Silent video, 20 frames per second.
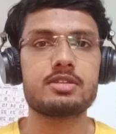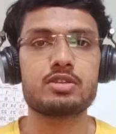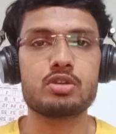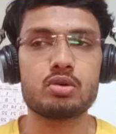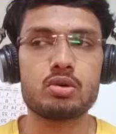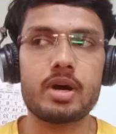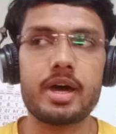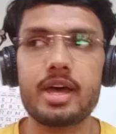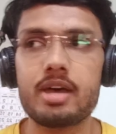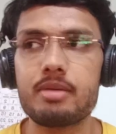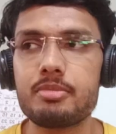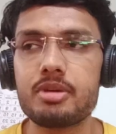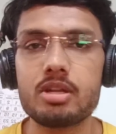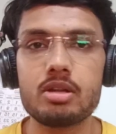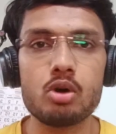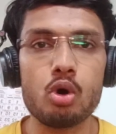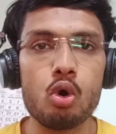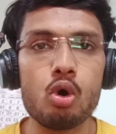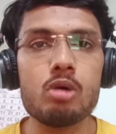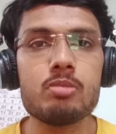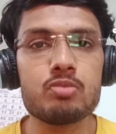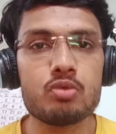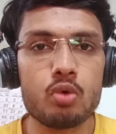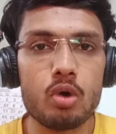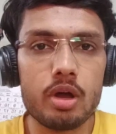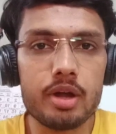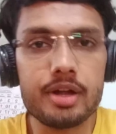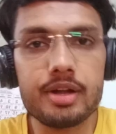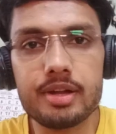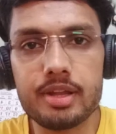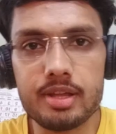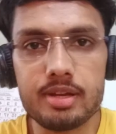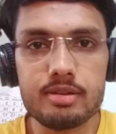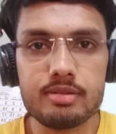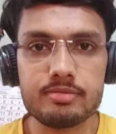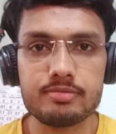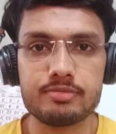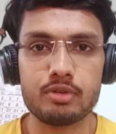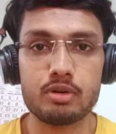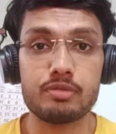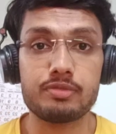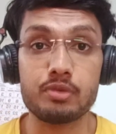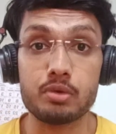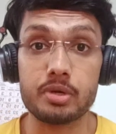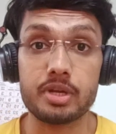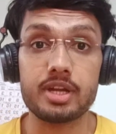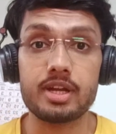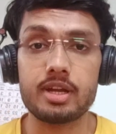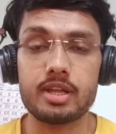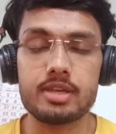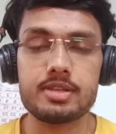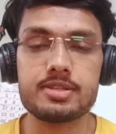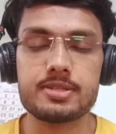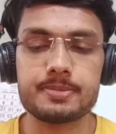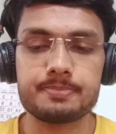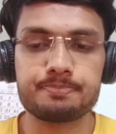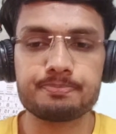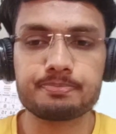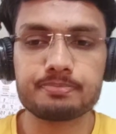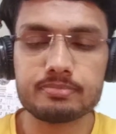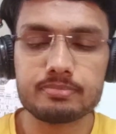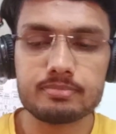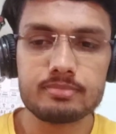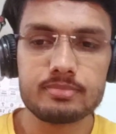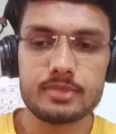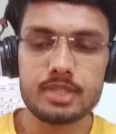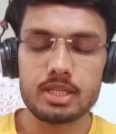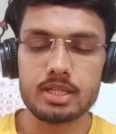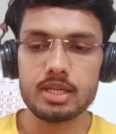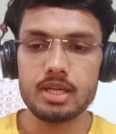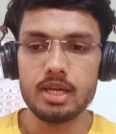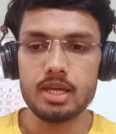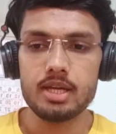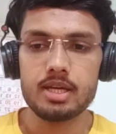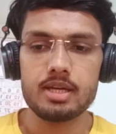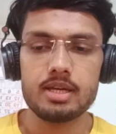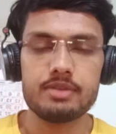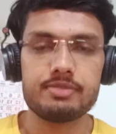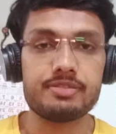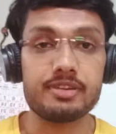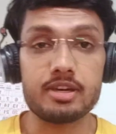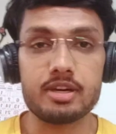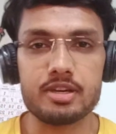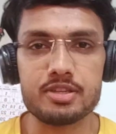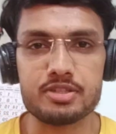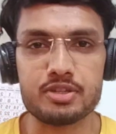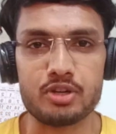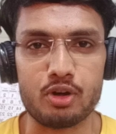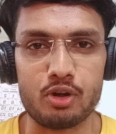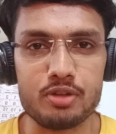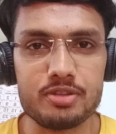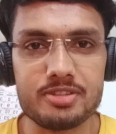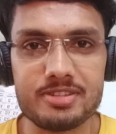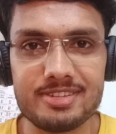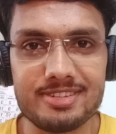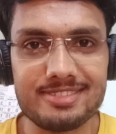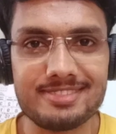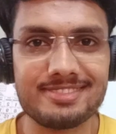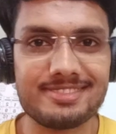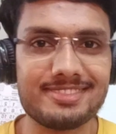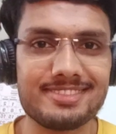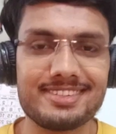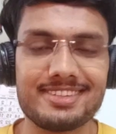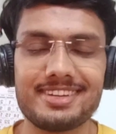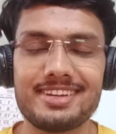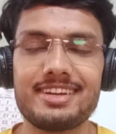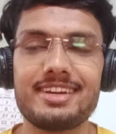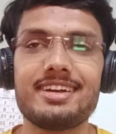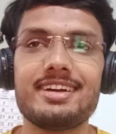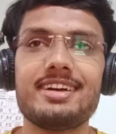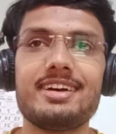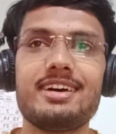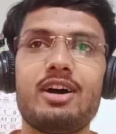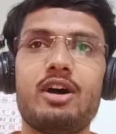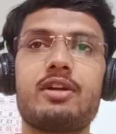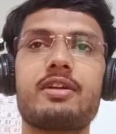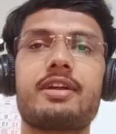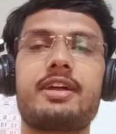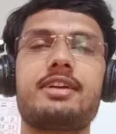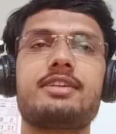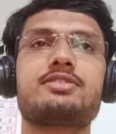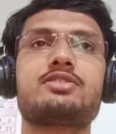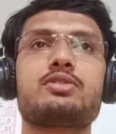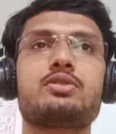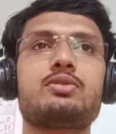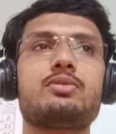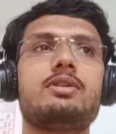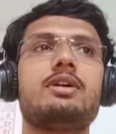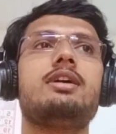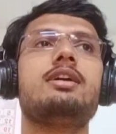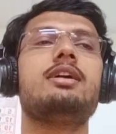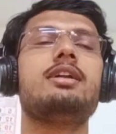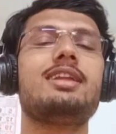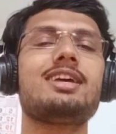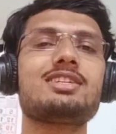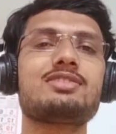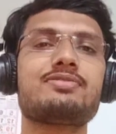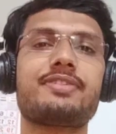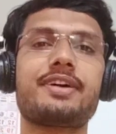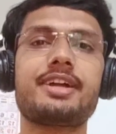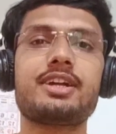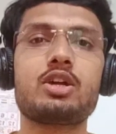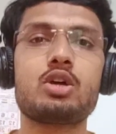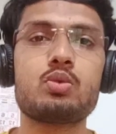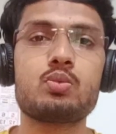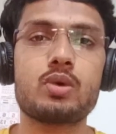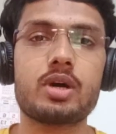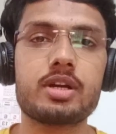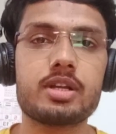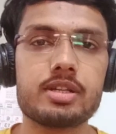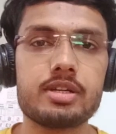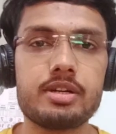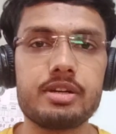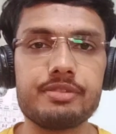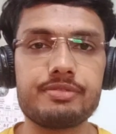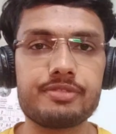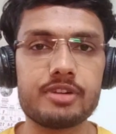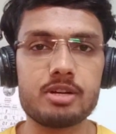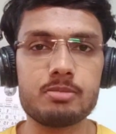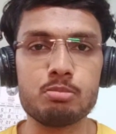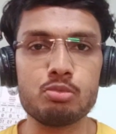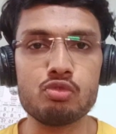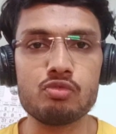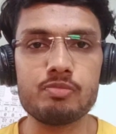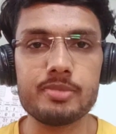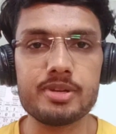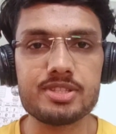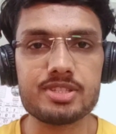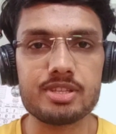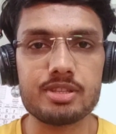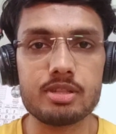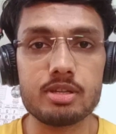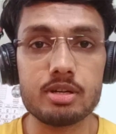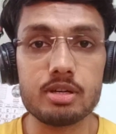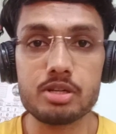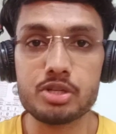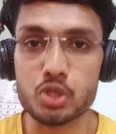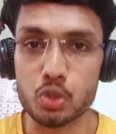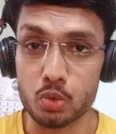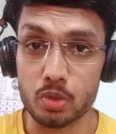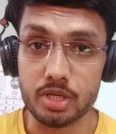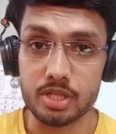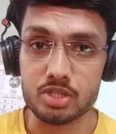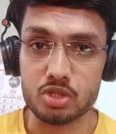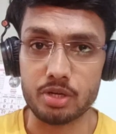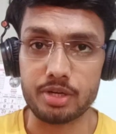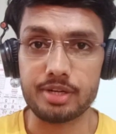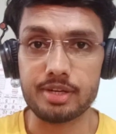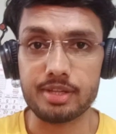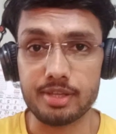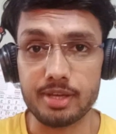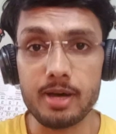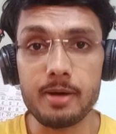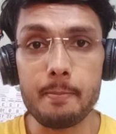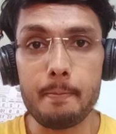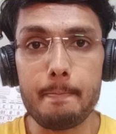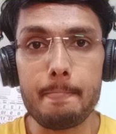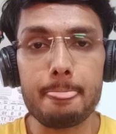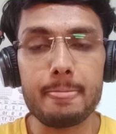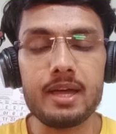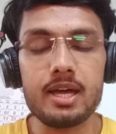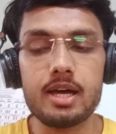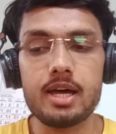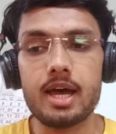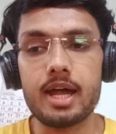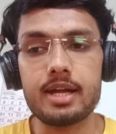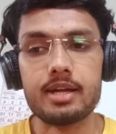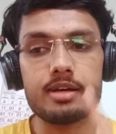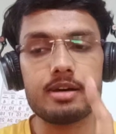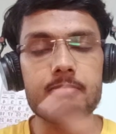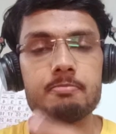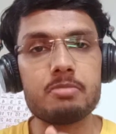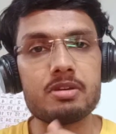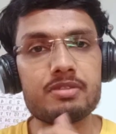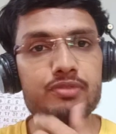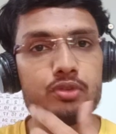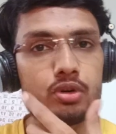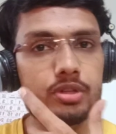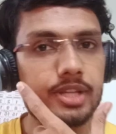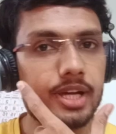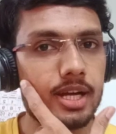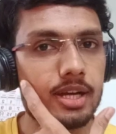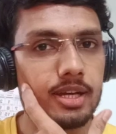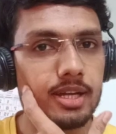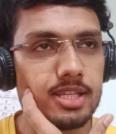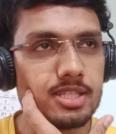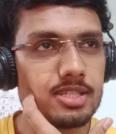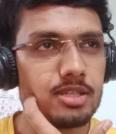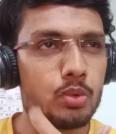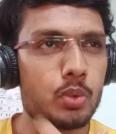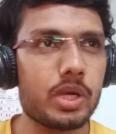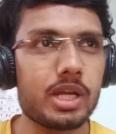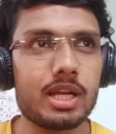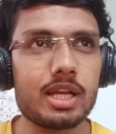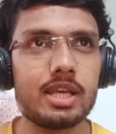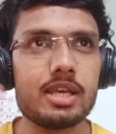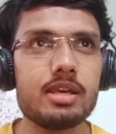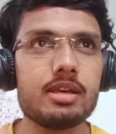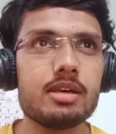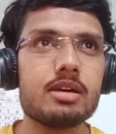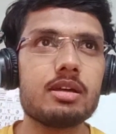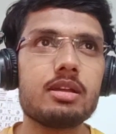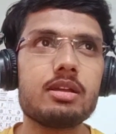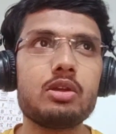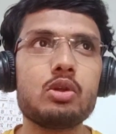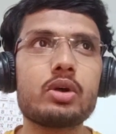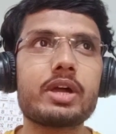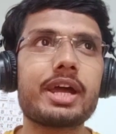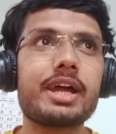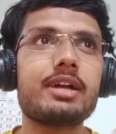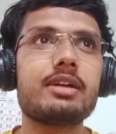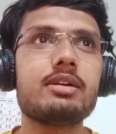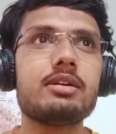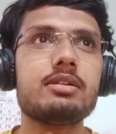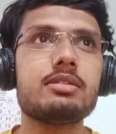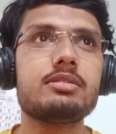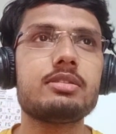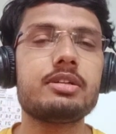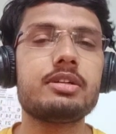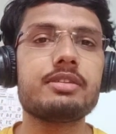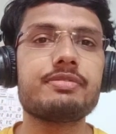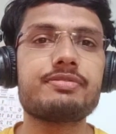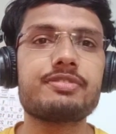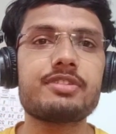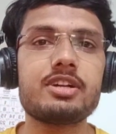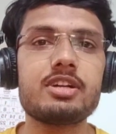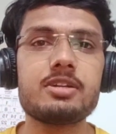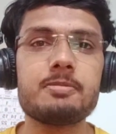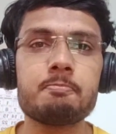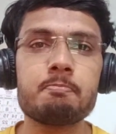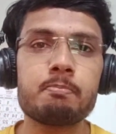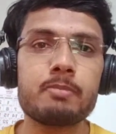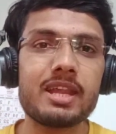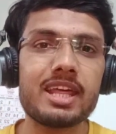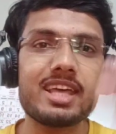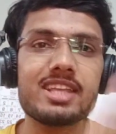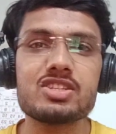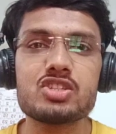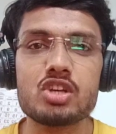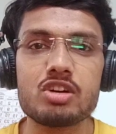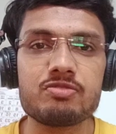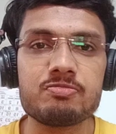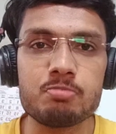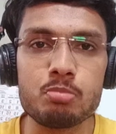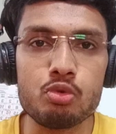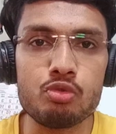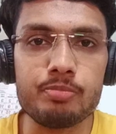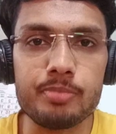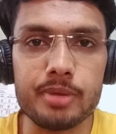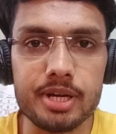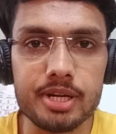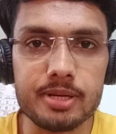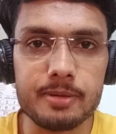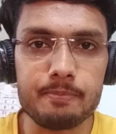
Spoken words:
I am in home quarantine for 14 days. Fingers crossed. Alright, so let's find out what are the different movements in the shoulder joint. Yeah, and before that, let's quickly look at the different planes of movement